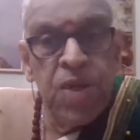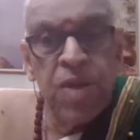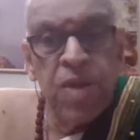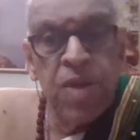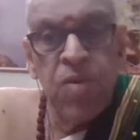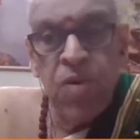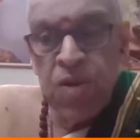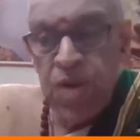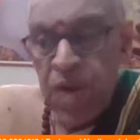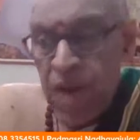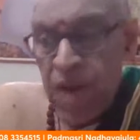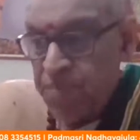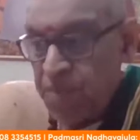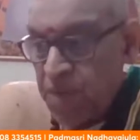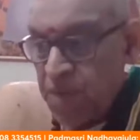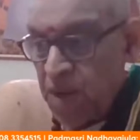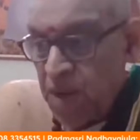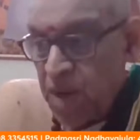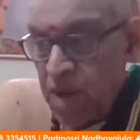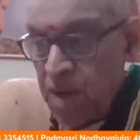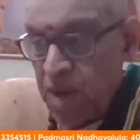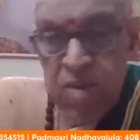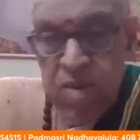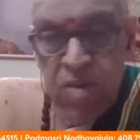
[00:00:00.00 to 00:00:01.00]
think? Okay. So
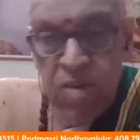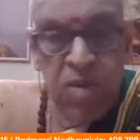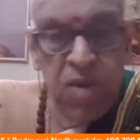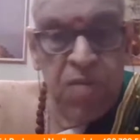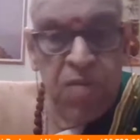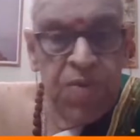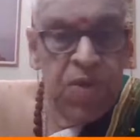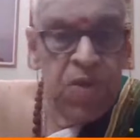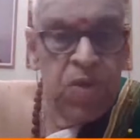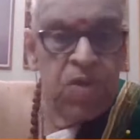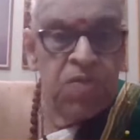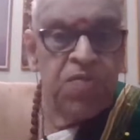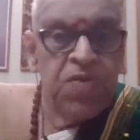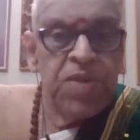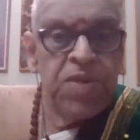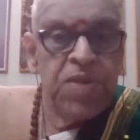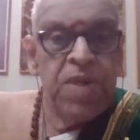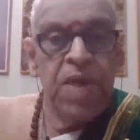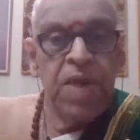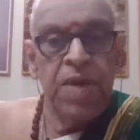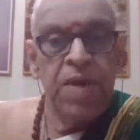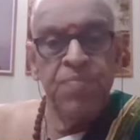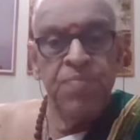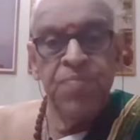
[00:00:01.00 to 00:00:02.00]
we close for the
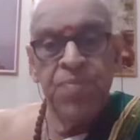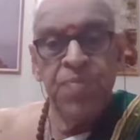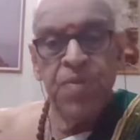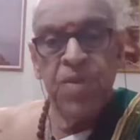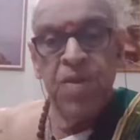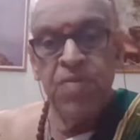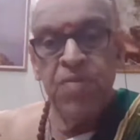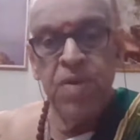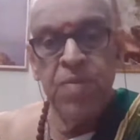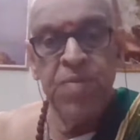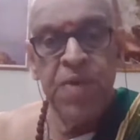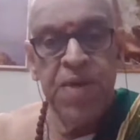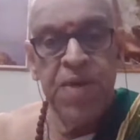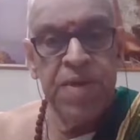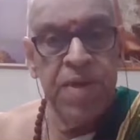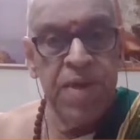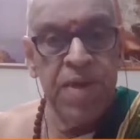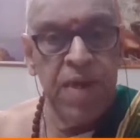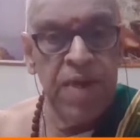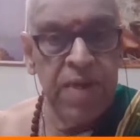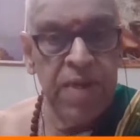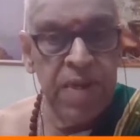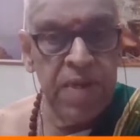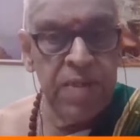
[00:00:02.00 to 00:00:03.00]
day. We meet
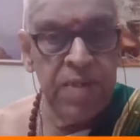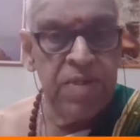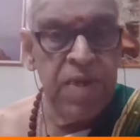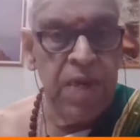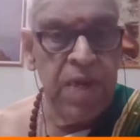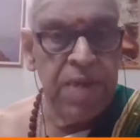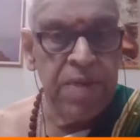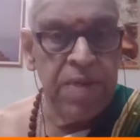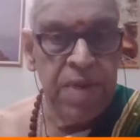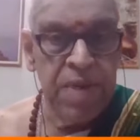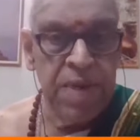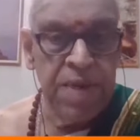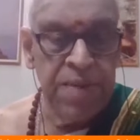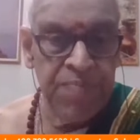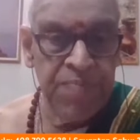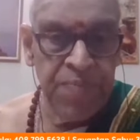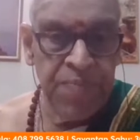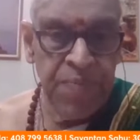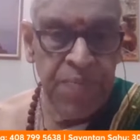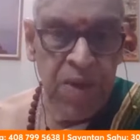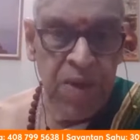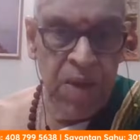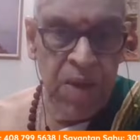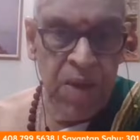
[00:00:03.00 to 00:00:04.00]
again next Saturday.
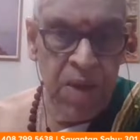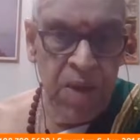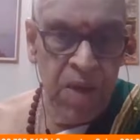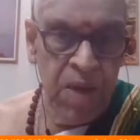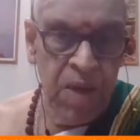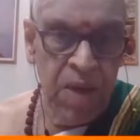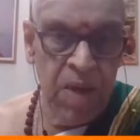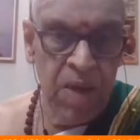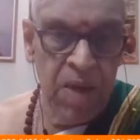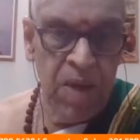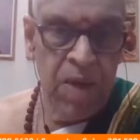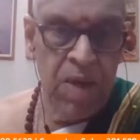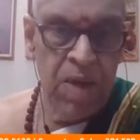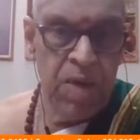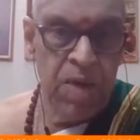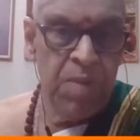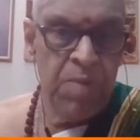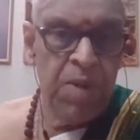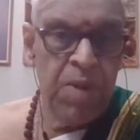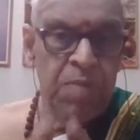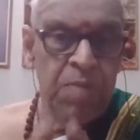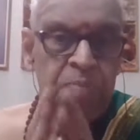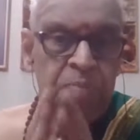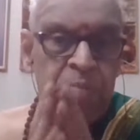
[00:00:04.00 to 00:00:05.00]

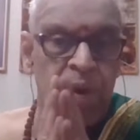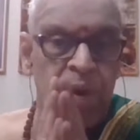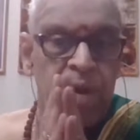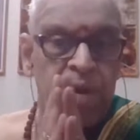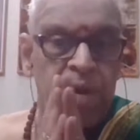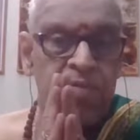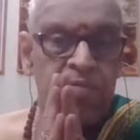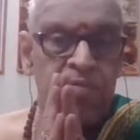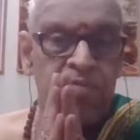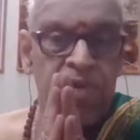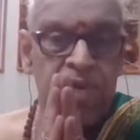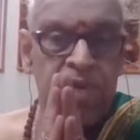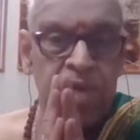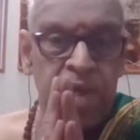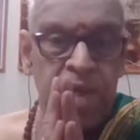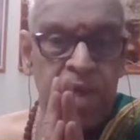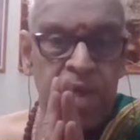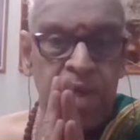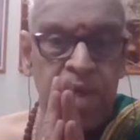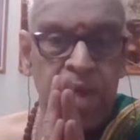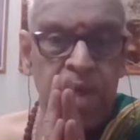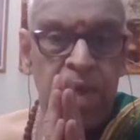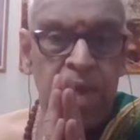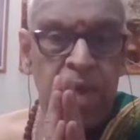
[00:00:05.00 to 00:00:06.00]
Namah
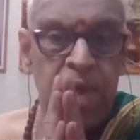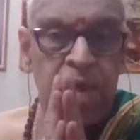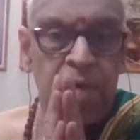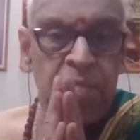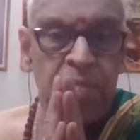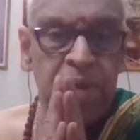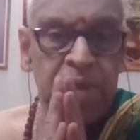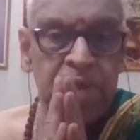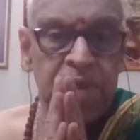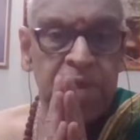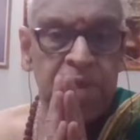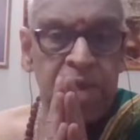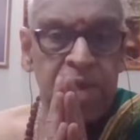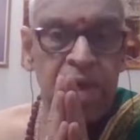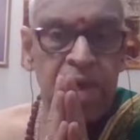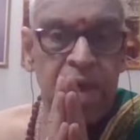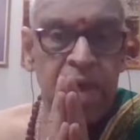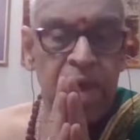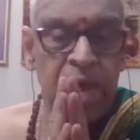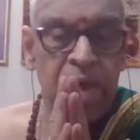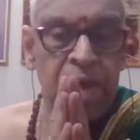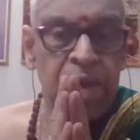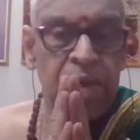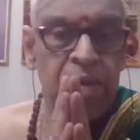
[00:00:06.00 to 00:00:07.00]
Parvati
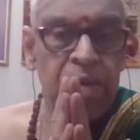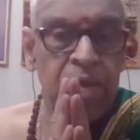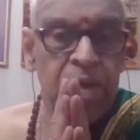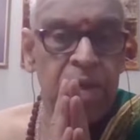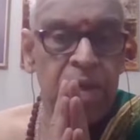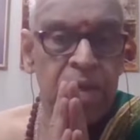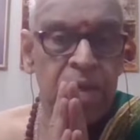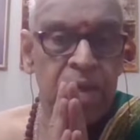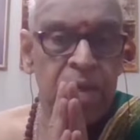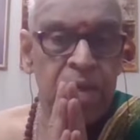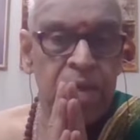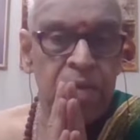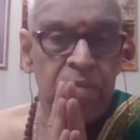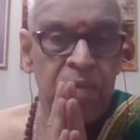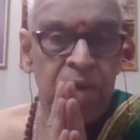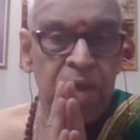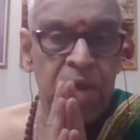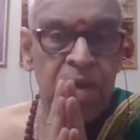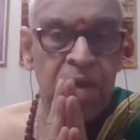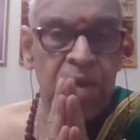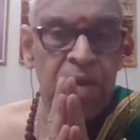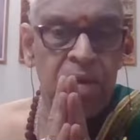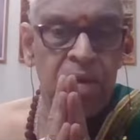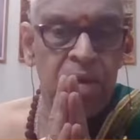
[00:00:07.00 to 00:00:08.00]
Pataye Har Har
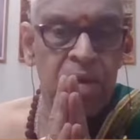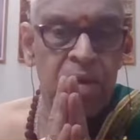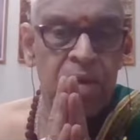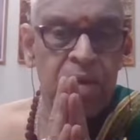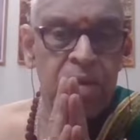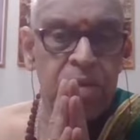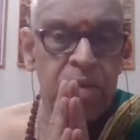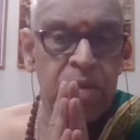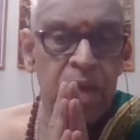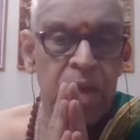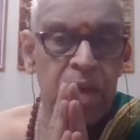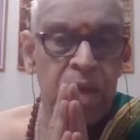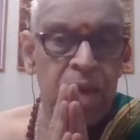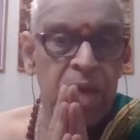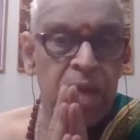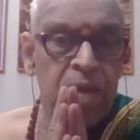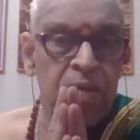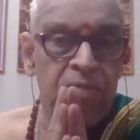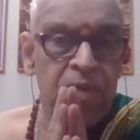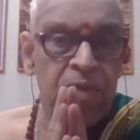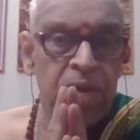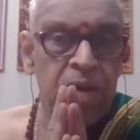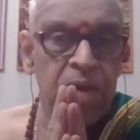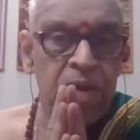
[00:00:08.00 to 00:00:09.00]

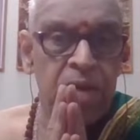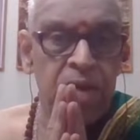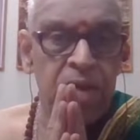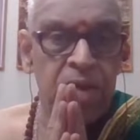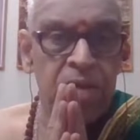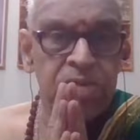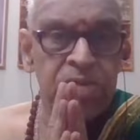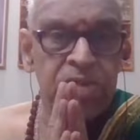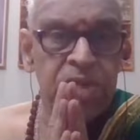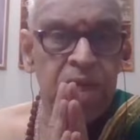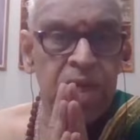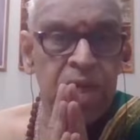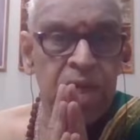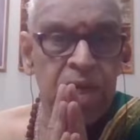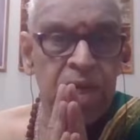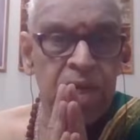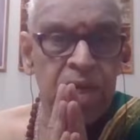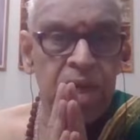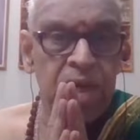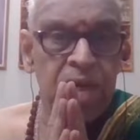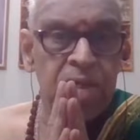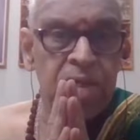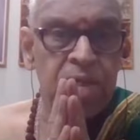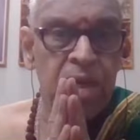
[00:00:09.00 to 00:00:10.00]
Mahadeva Sri
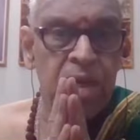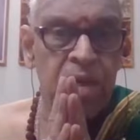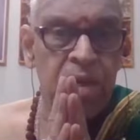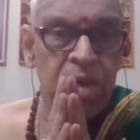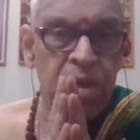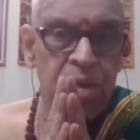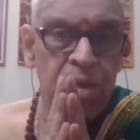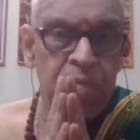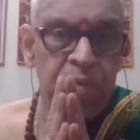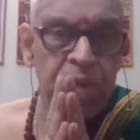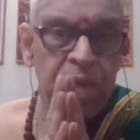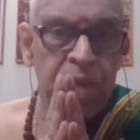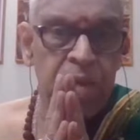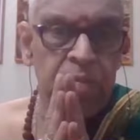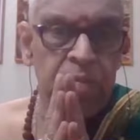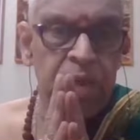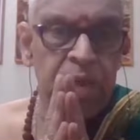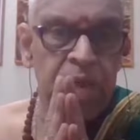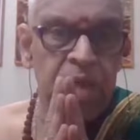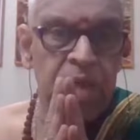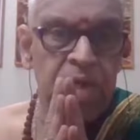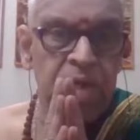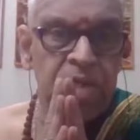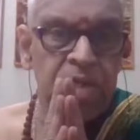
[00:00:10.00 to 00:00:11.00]
Lalita
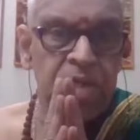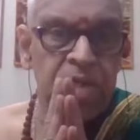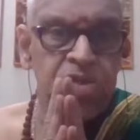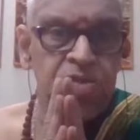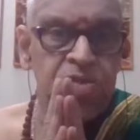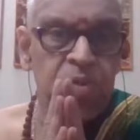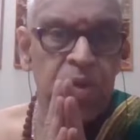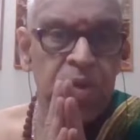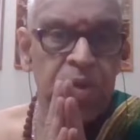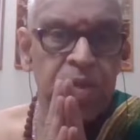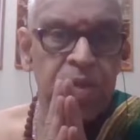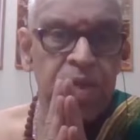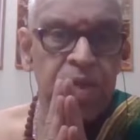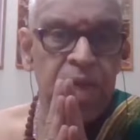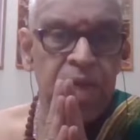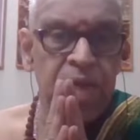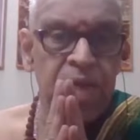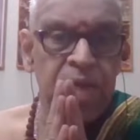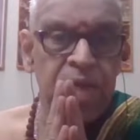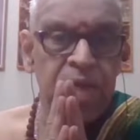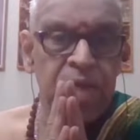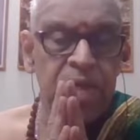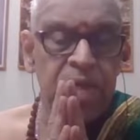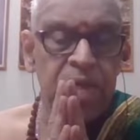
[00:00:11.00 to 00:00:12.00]

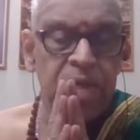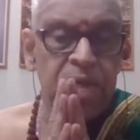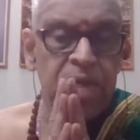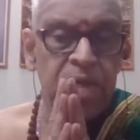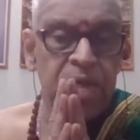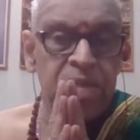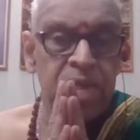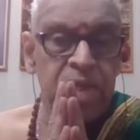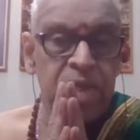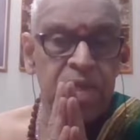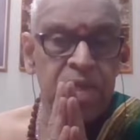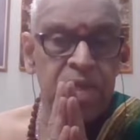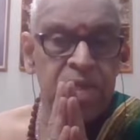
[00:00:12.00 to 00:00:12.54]
Parameshwarye Jaya